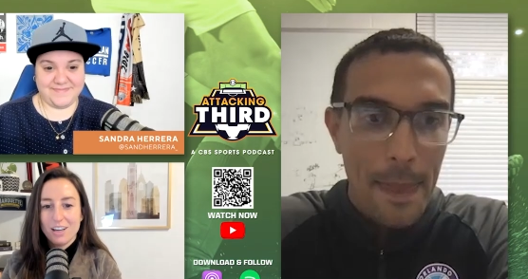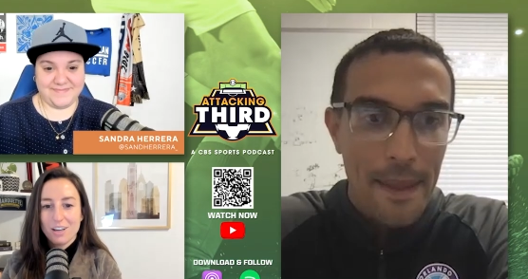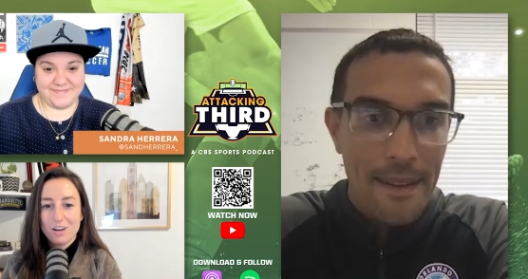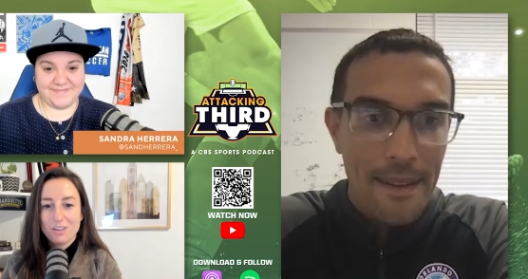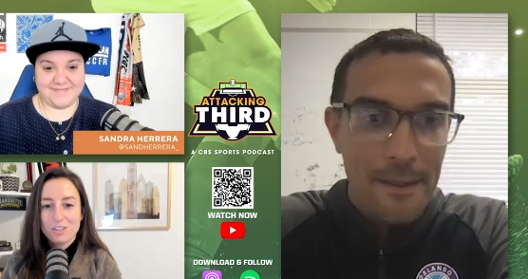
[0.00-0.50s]

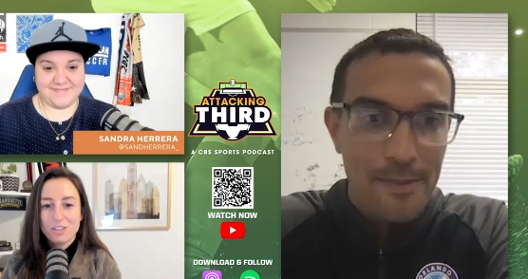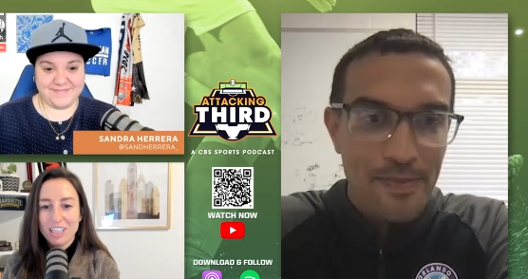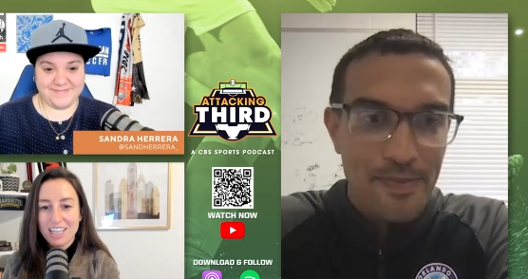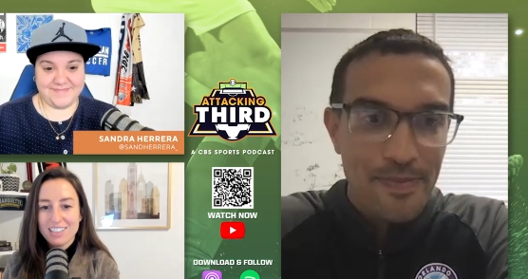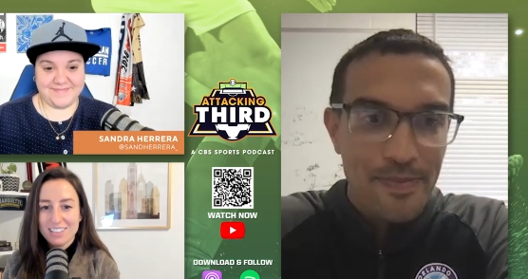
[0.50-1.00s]
Speaker 1: coach you really
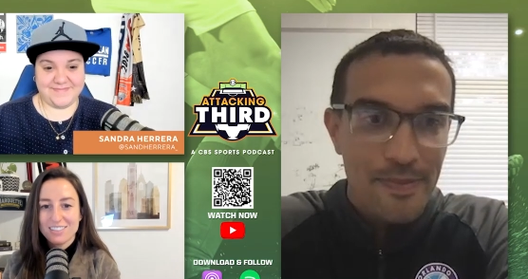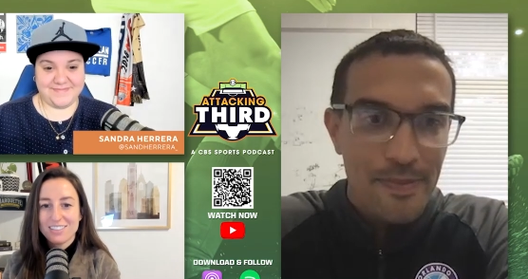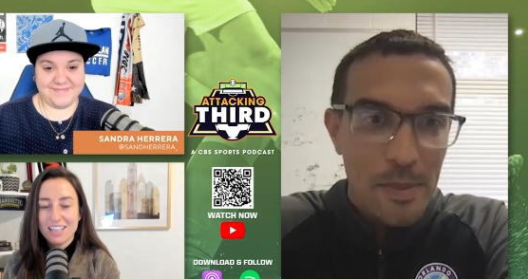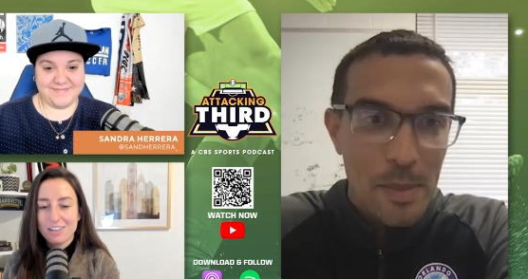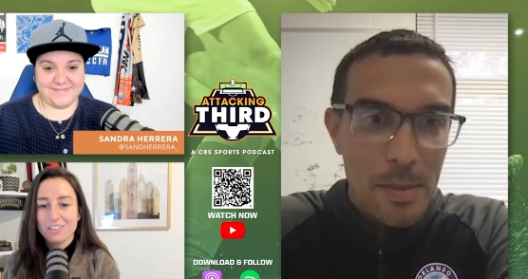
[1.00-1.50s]
get to
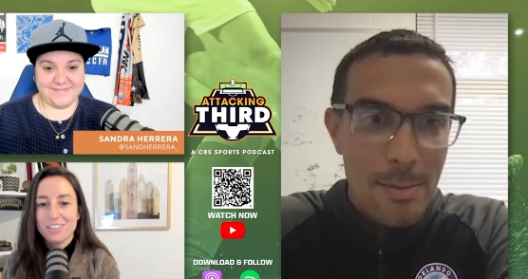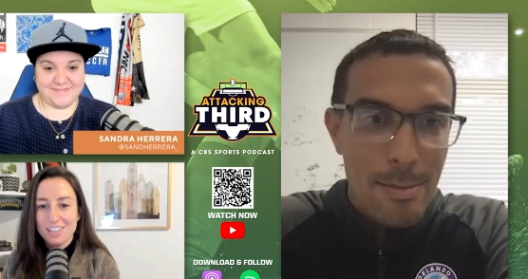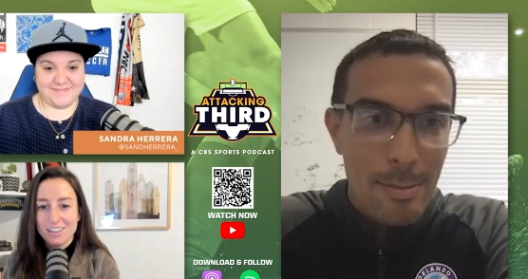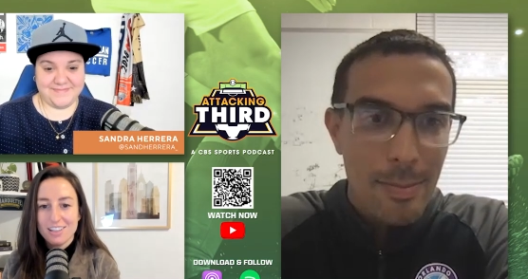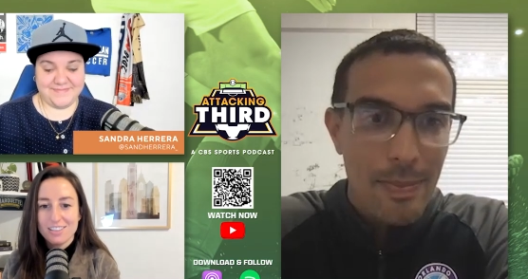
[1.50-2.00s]
sink your
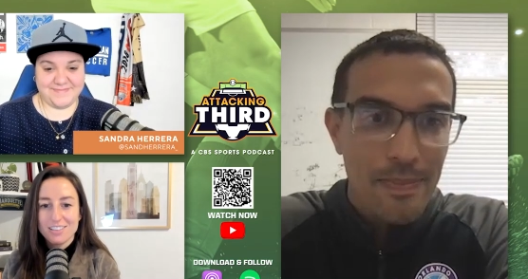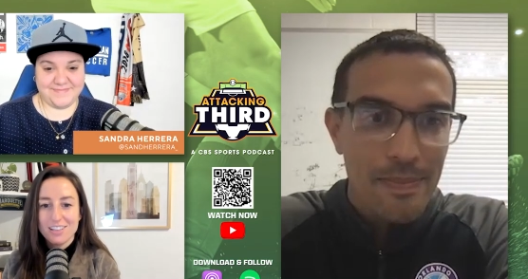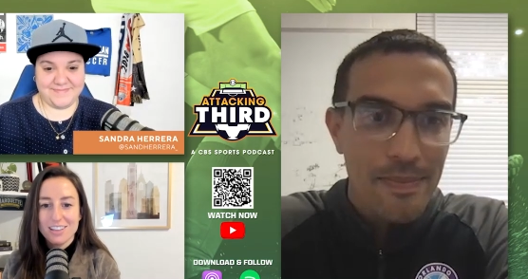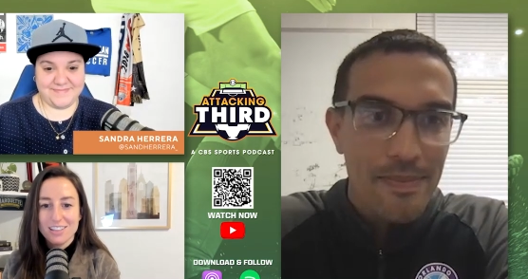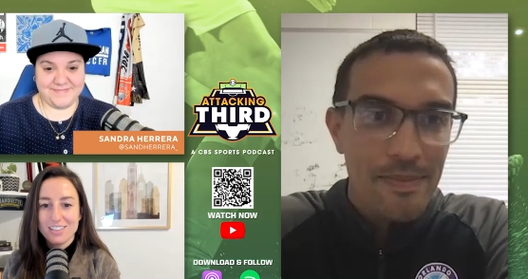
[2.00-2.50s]
teeth into
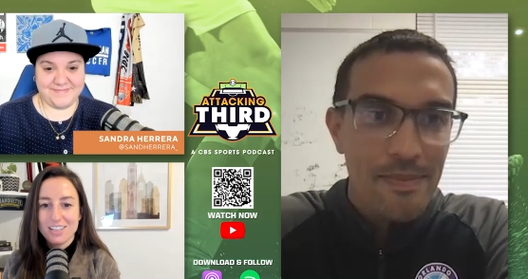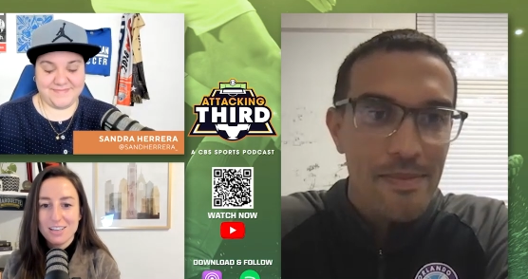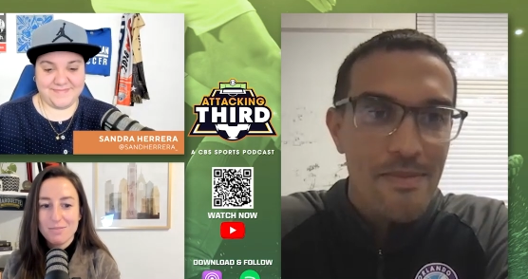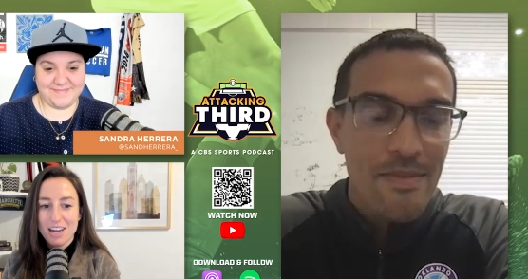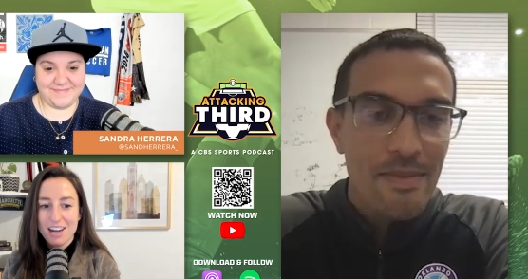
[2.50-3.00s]
this
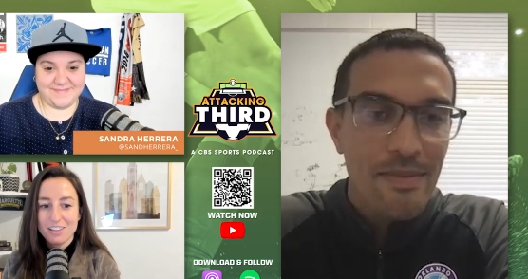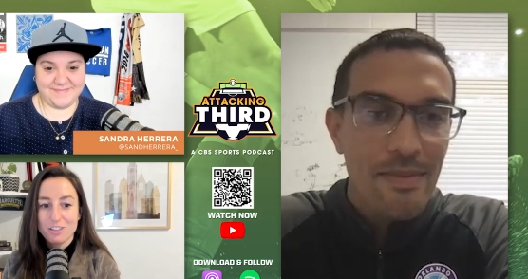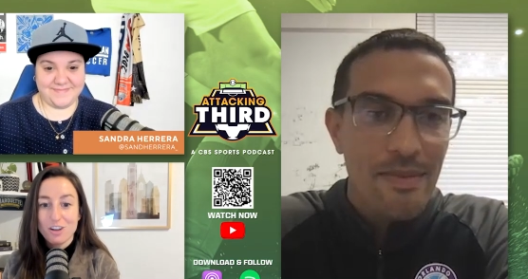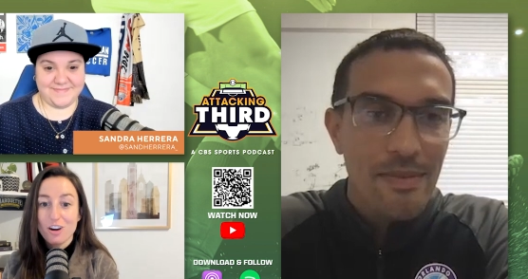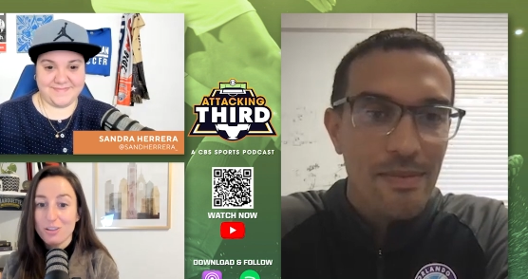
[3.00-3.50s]
team and it
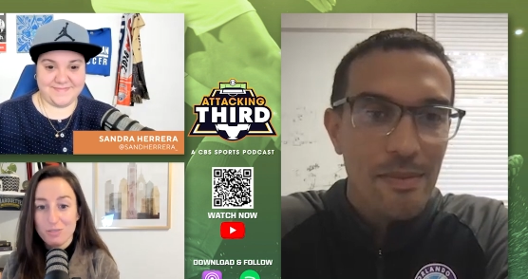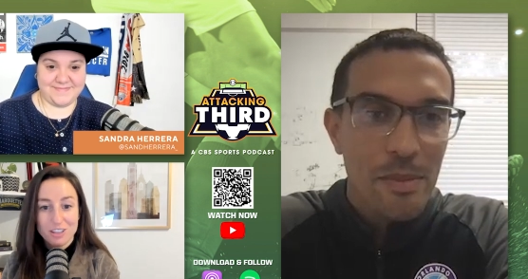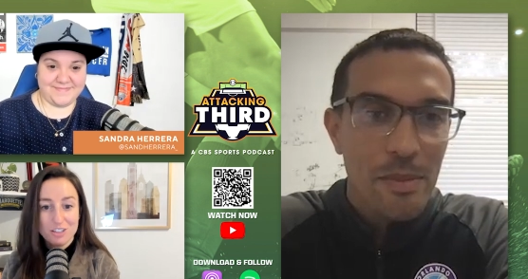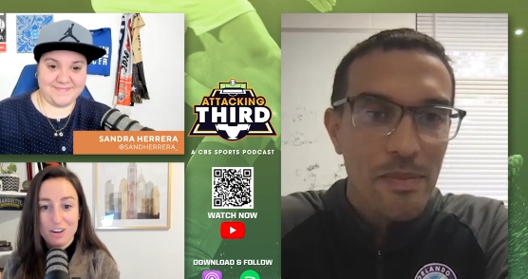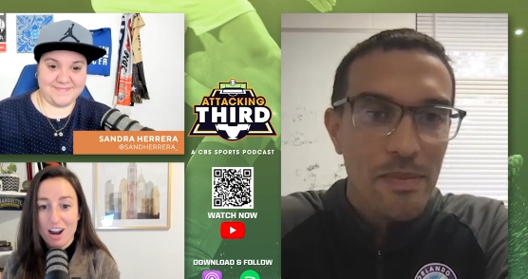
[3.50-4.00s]
started with
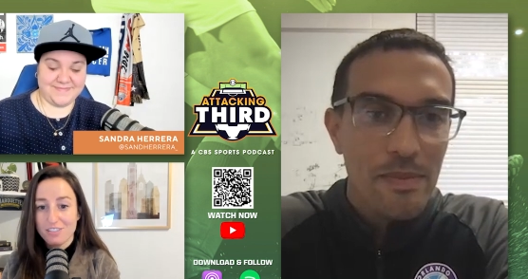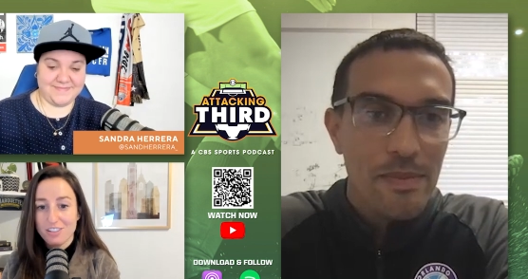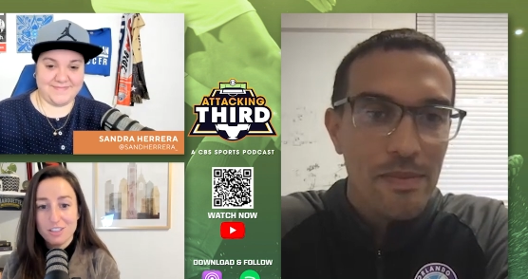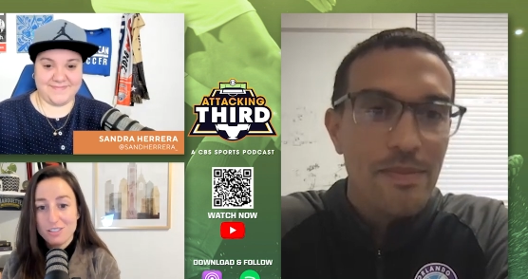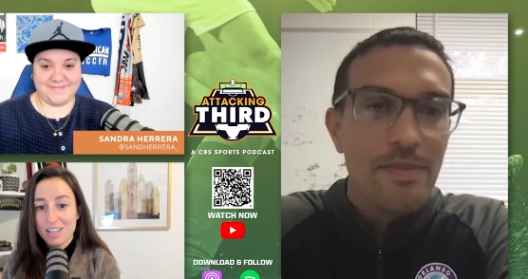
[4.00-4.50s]
the draft
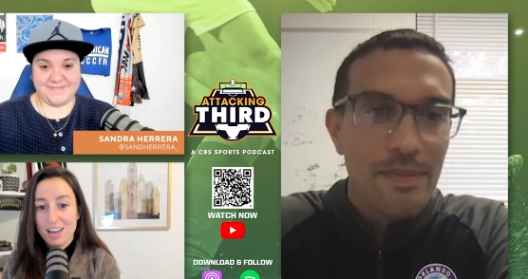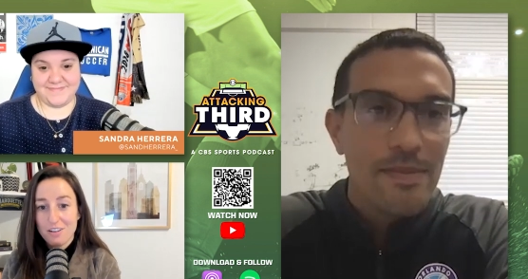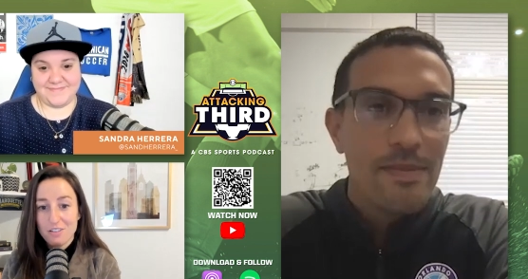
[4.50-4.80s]
as you said